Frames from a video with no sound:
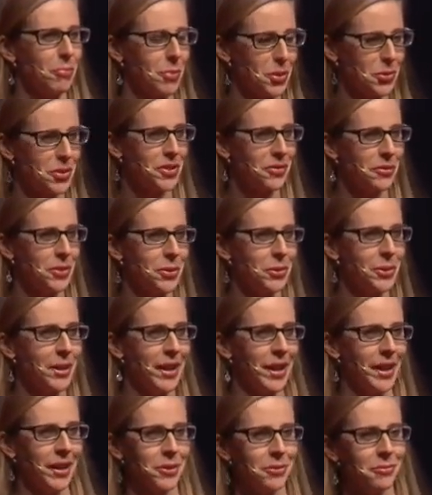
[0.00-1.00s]
Most of you
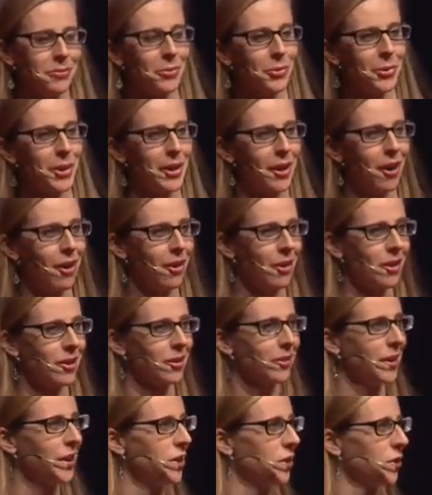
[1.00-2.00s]
can. We
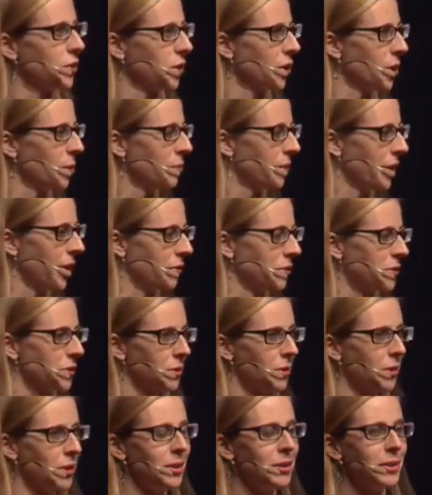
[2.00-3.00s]
are in Europe,
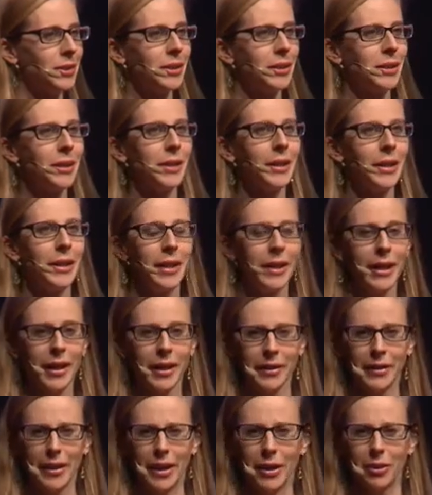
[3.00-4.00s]
after all.
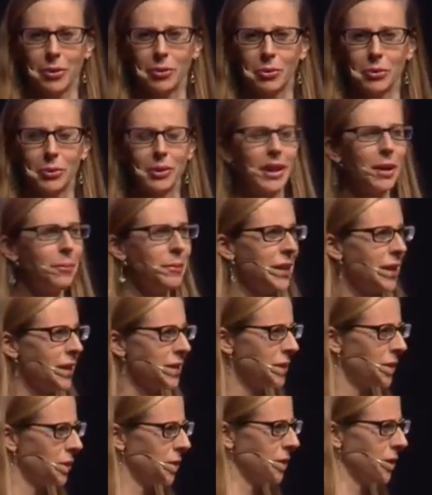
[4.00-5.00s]
Now, let me
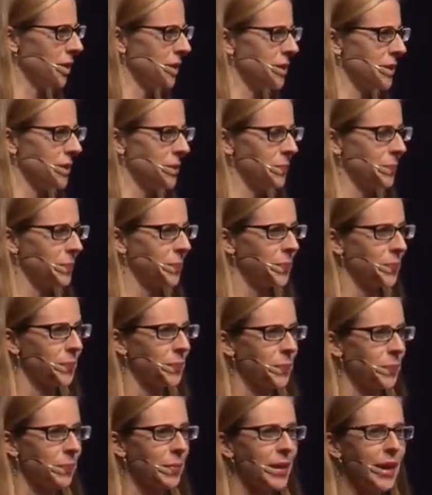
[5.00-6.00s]
ask you this.
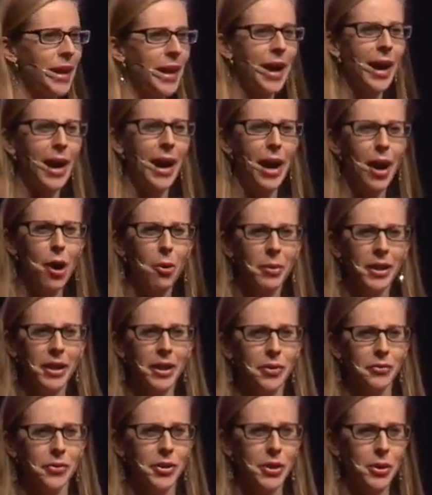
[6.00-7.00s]
How
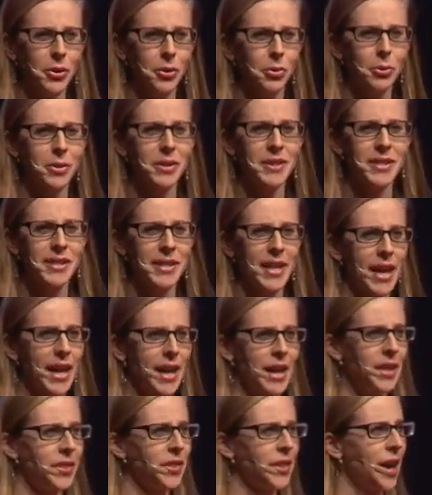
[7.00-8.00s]
many of you would
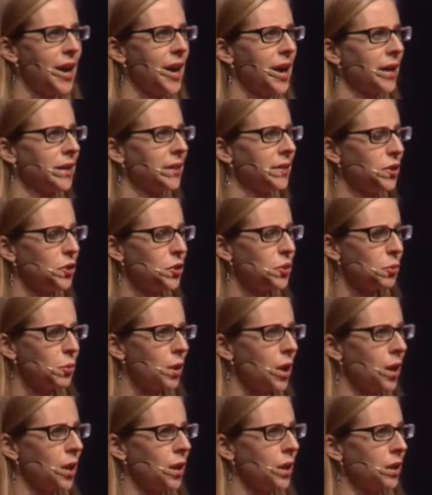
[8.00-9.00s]
say that you
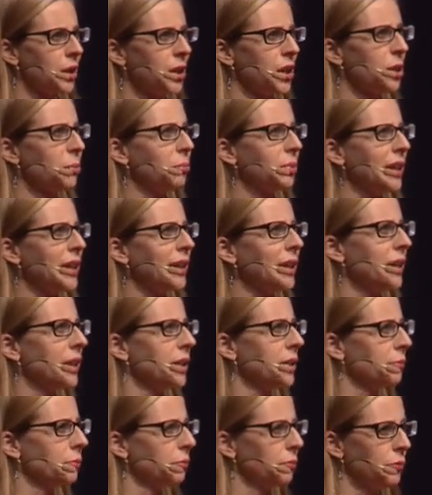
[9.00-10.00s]
are
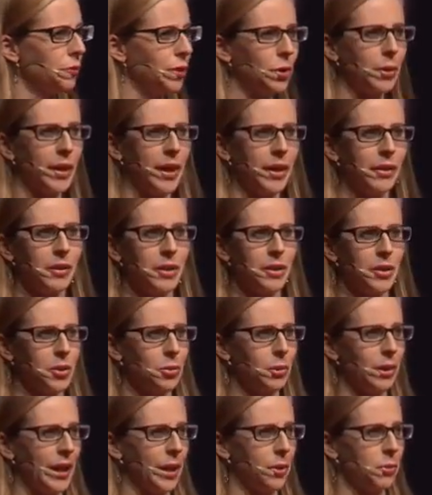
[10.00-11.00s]
completely fluent in
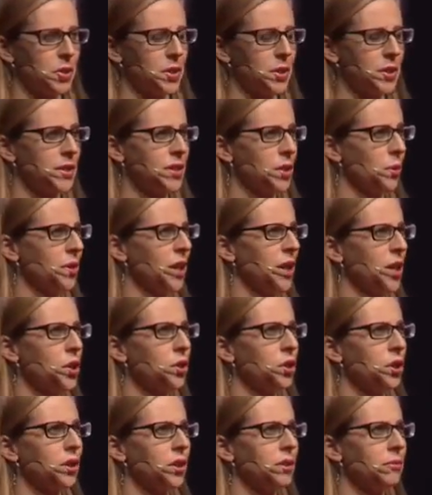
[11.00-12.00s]
2 languages so that
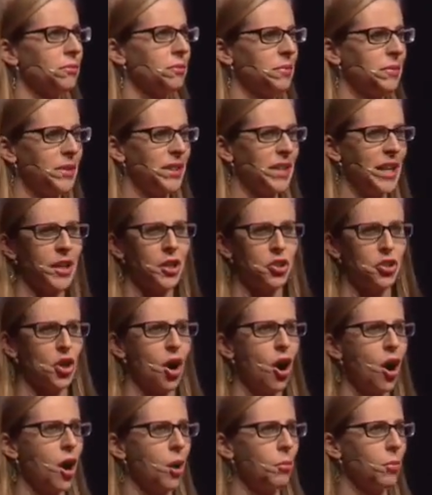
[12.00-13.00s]
you could take a
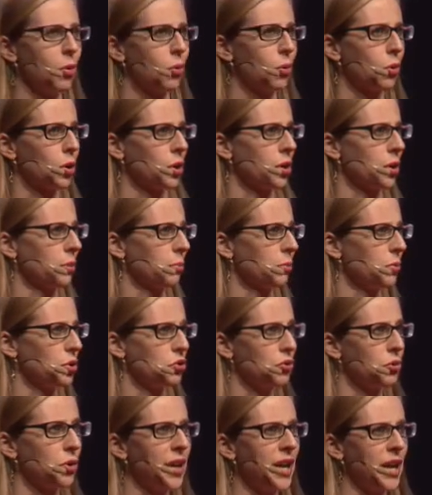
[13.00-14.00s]
job or
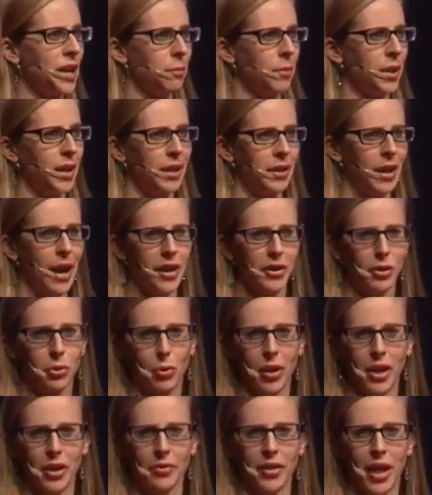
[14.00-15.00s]
dream in
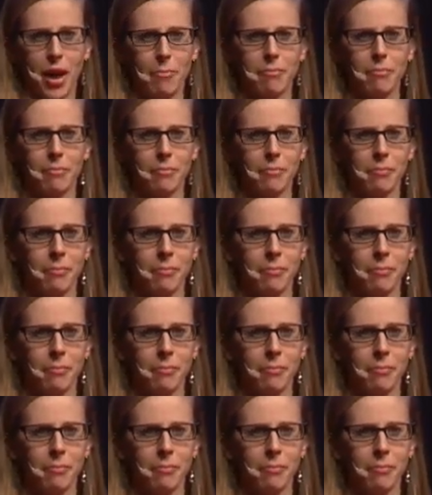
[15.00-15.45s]
either one of them?